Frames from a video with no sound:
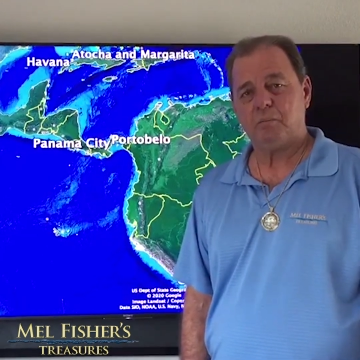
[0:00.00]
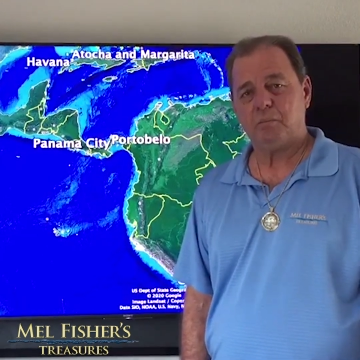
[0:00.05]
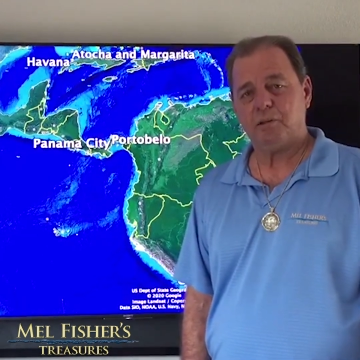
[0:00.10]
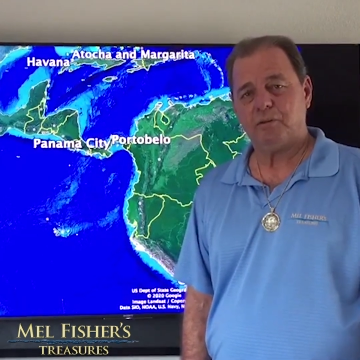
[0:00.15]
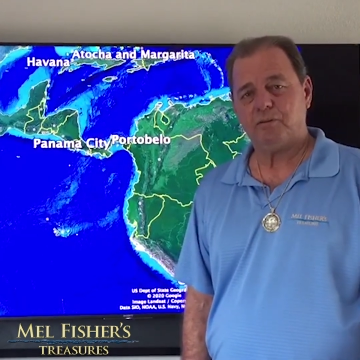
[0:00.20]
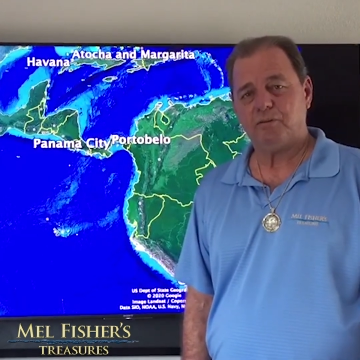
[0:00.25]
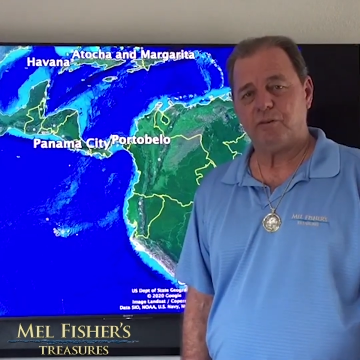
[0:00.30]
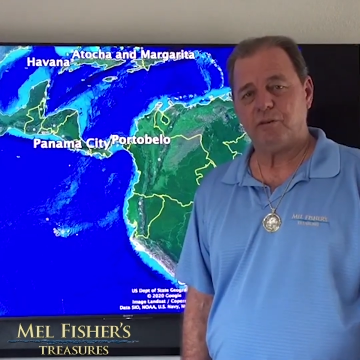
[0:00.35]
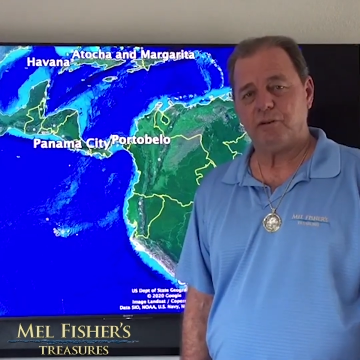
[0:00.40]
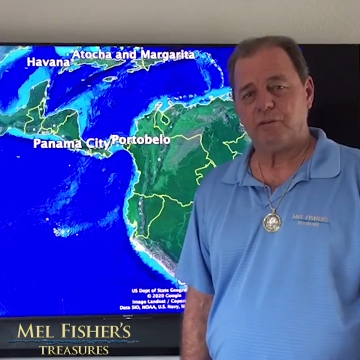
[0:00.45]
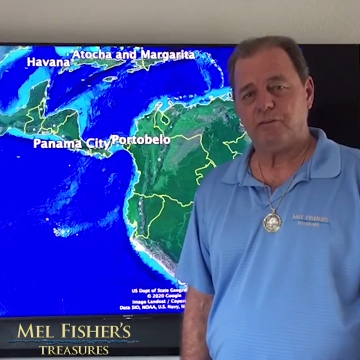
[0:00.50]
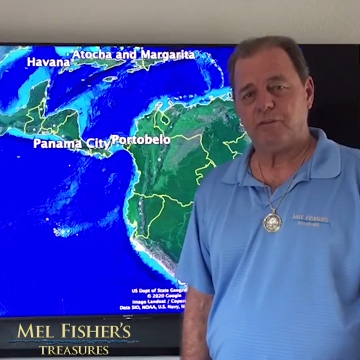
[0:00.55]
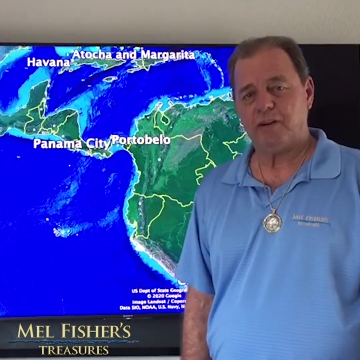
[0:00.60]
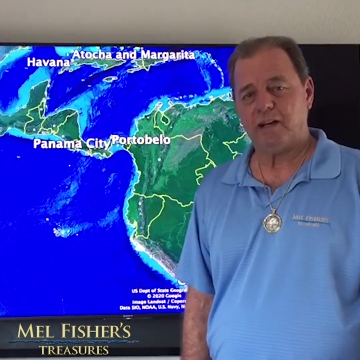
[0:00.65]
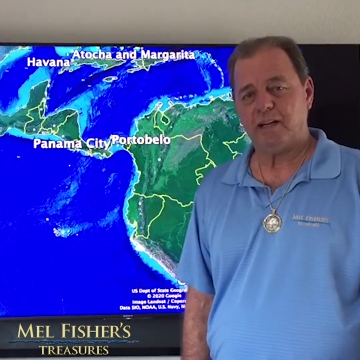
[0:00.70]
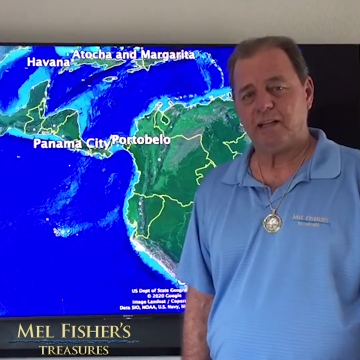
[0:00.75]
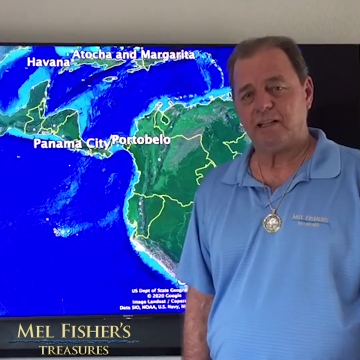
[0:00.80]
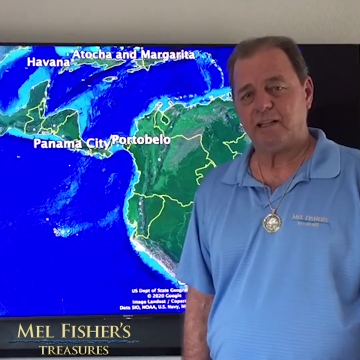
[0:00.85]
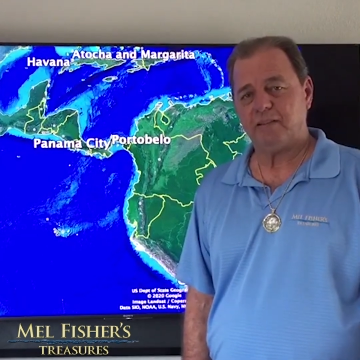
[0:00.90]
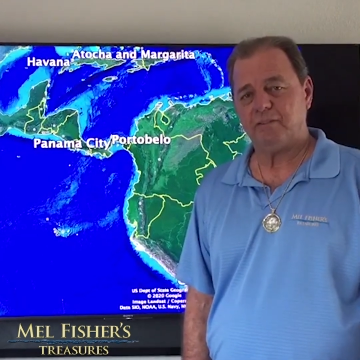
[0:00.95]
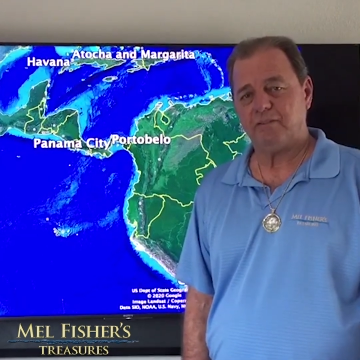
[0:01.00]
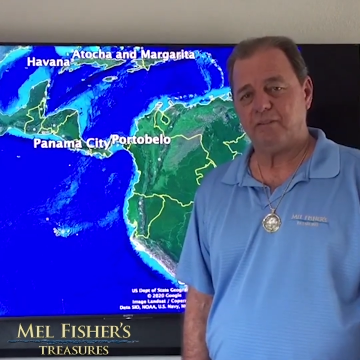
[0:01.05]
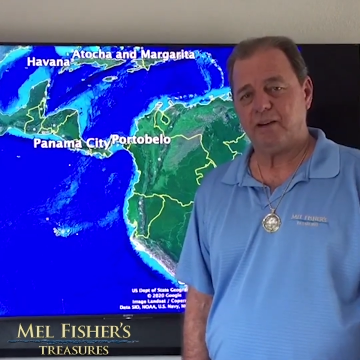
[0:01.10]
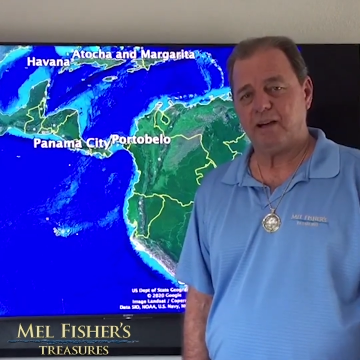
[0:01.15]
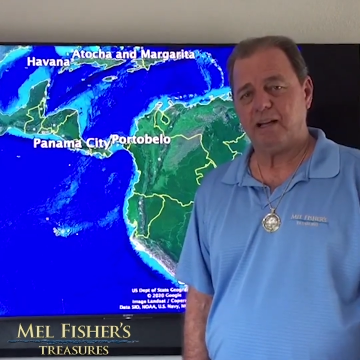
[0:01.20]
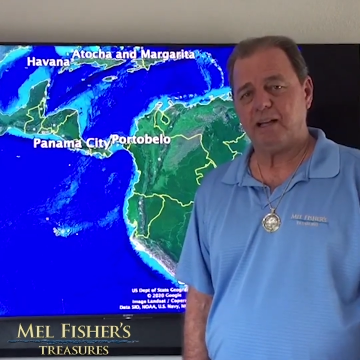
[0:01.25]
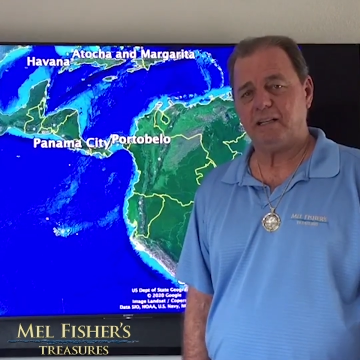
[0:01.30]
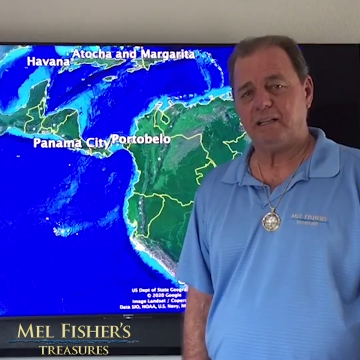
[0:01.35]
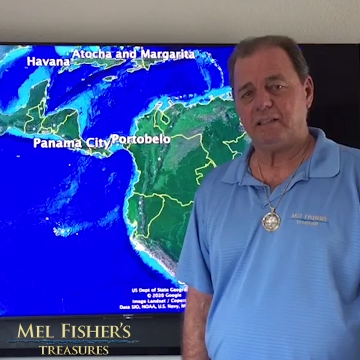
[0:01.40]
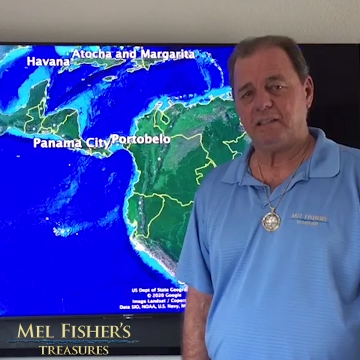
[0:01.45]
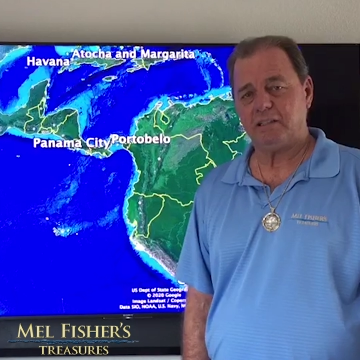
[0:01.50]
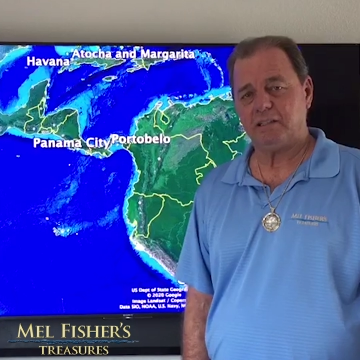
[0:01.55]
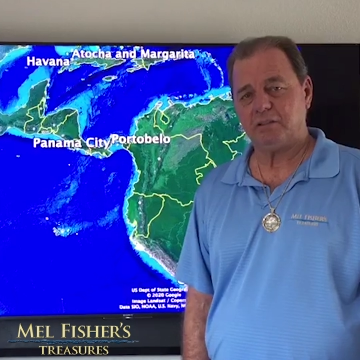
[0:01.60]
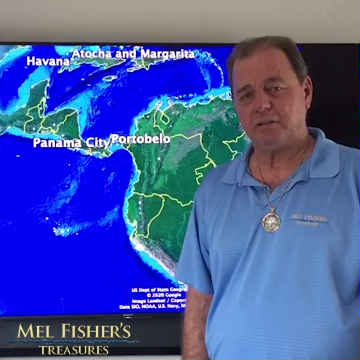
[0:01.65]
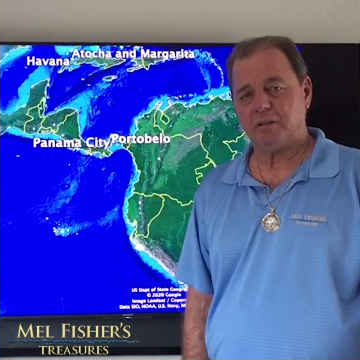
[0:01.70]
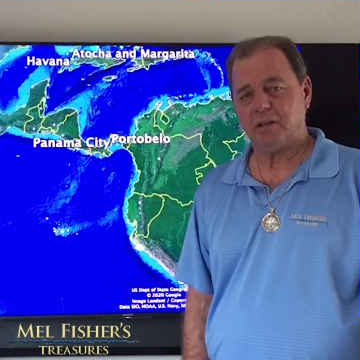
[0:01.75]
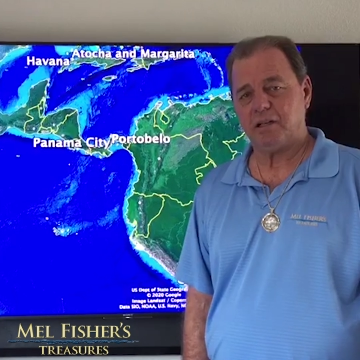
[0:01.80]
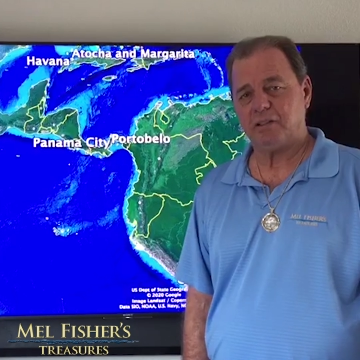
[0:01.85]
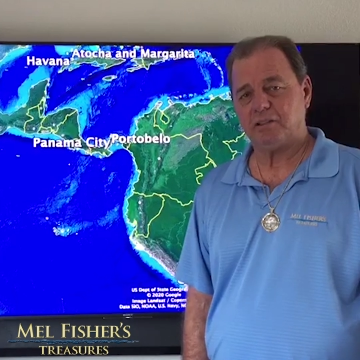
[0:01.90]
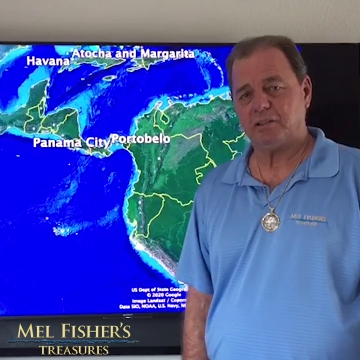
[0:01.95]
before finally finding the
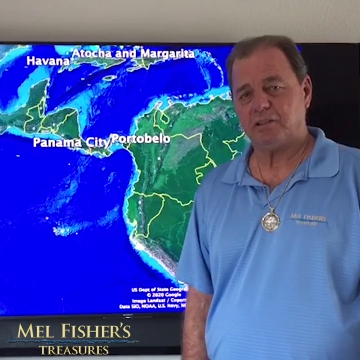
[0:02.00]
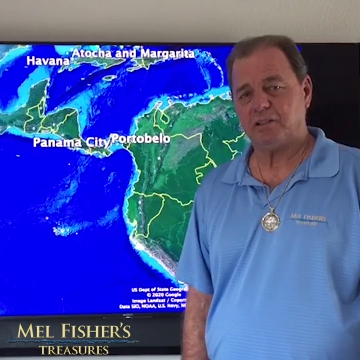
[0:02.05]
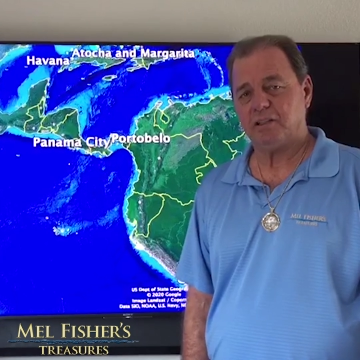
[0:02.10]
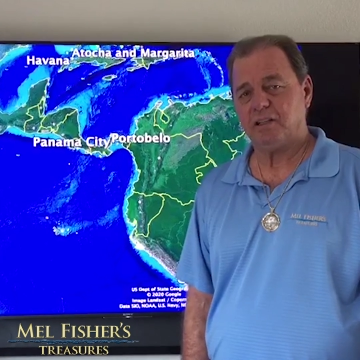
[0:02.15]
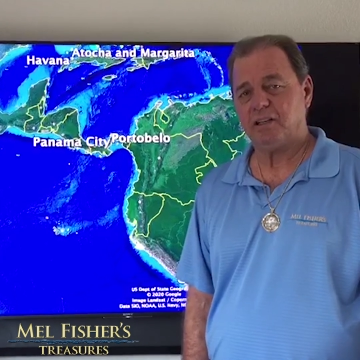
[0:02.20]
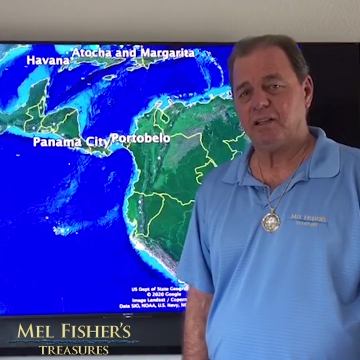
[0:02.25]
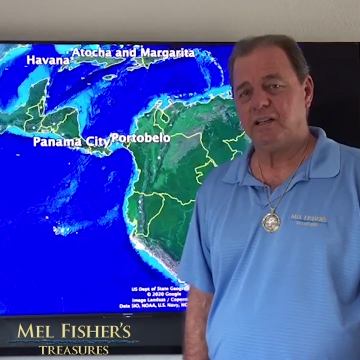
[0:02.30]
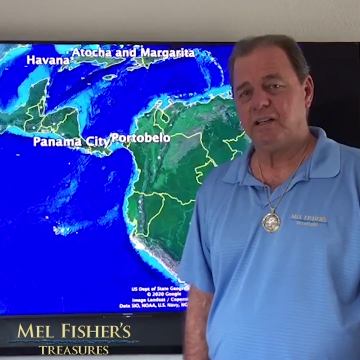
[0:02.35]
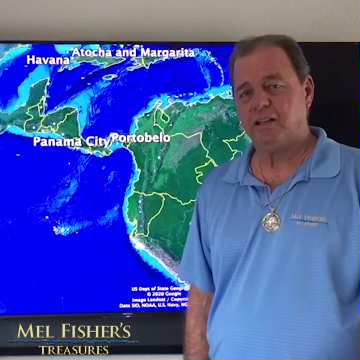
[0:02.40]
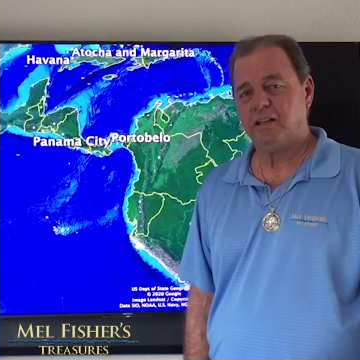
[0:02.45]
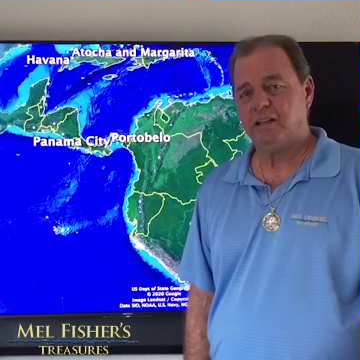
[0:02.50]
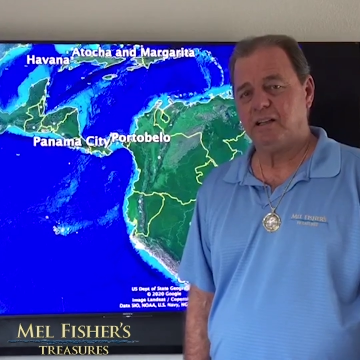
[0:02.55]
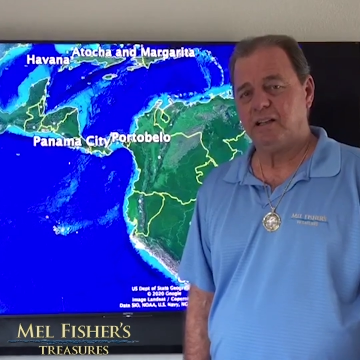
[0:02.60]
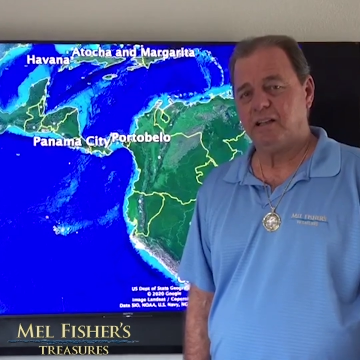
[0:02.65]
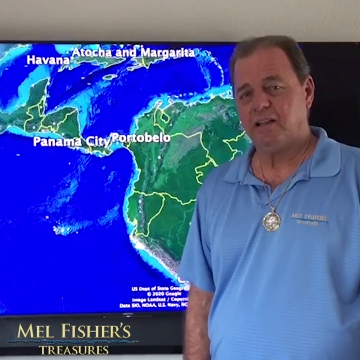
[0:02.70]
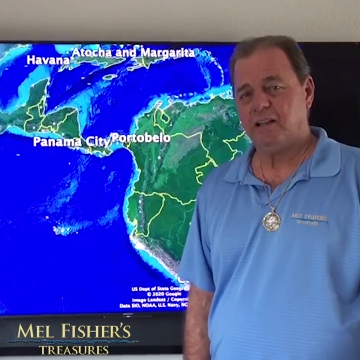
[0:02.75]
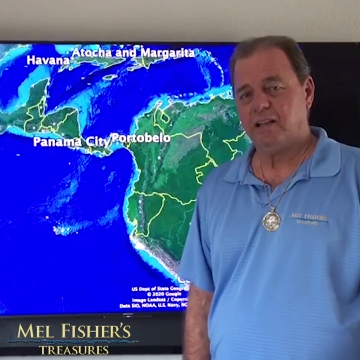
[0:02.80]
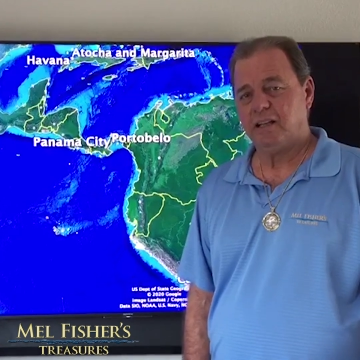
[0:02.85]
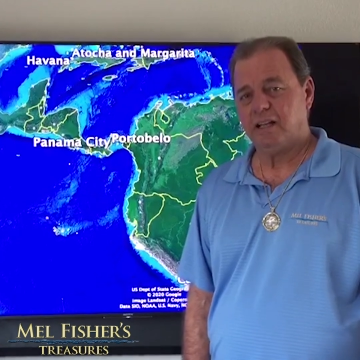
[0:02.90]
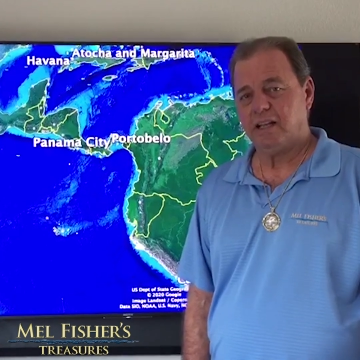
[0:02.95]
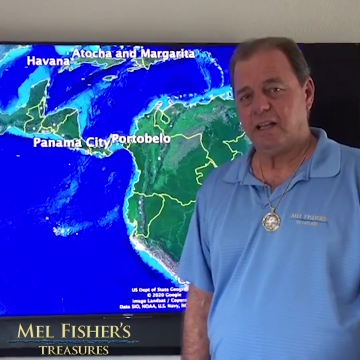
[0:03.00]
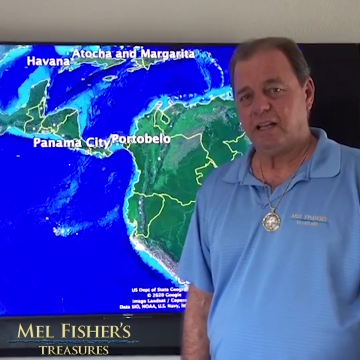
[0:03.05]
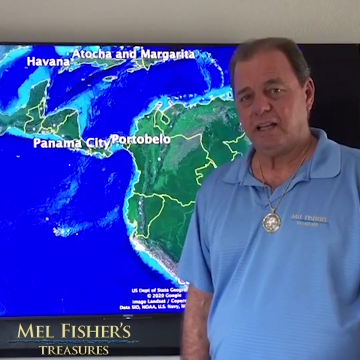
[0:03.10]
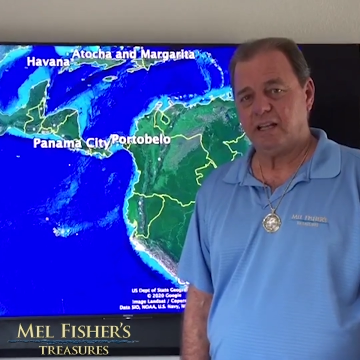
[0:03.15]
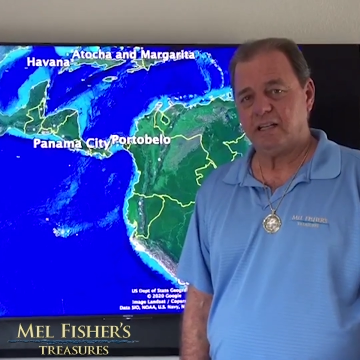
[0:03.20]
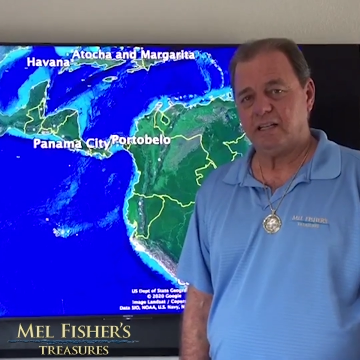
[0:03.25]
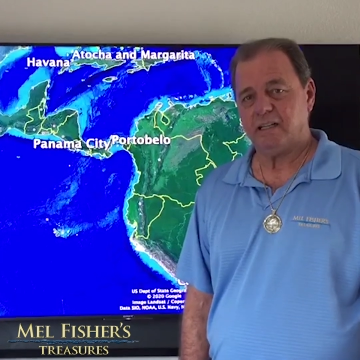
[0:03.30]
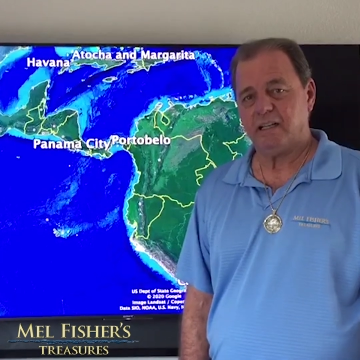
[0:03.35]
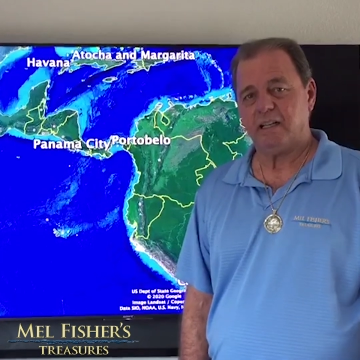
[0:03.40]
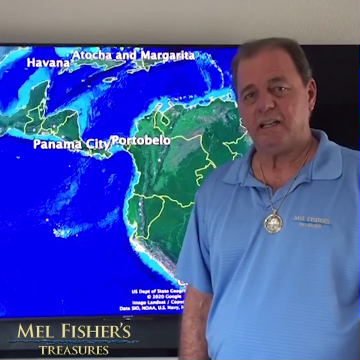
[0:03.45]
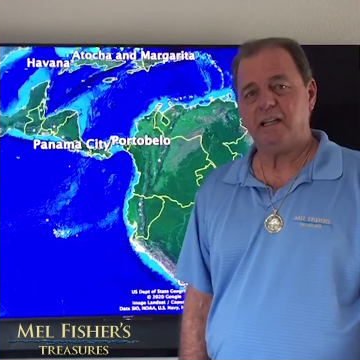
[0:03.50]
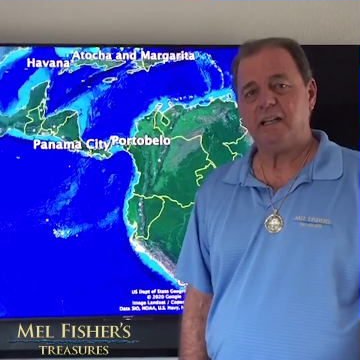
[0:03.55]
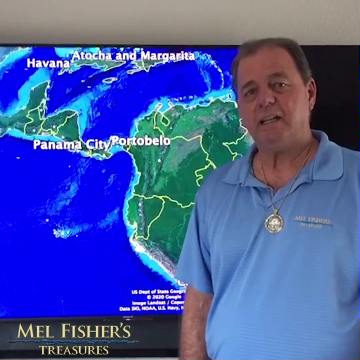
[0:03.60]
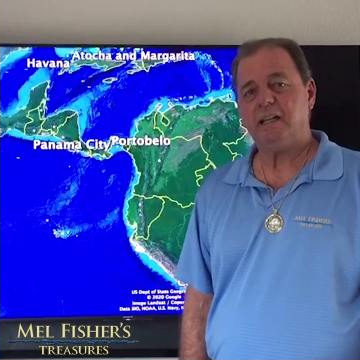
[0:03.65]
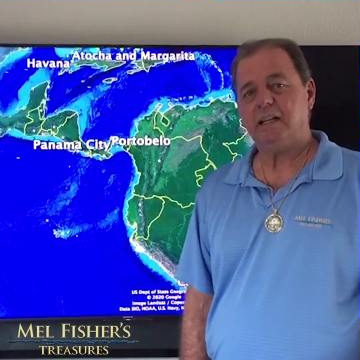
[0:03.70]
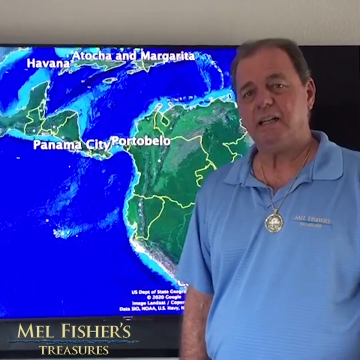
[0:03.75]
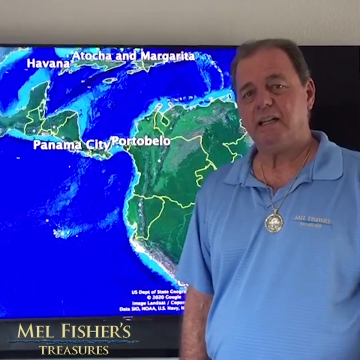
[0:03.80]
treasure. And